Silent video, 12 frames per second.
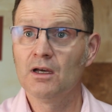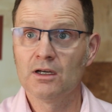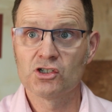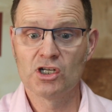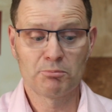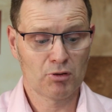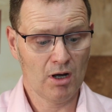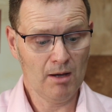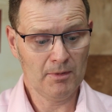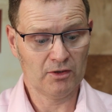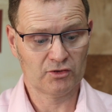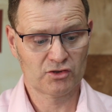She
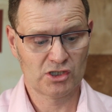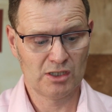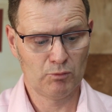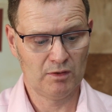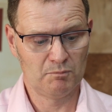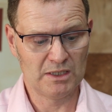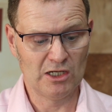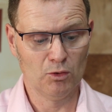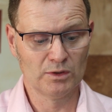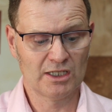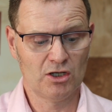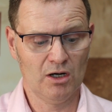promised she would be
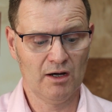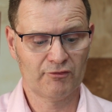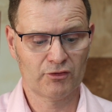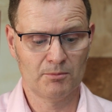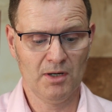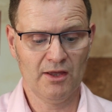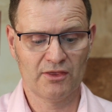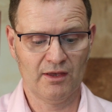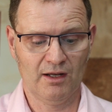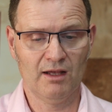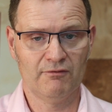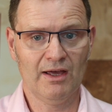only gone for a month
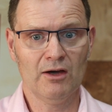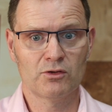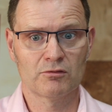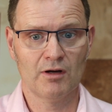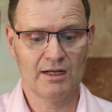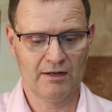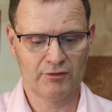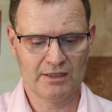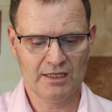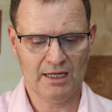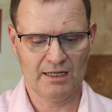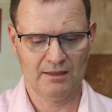and vowed to write every
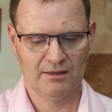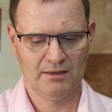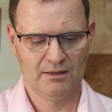day.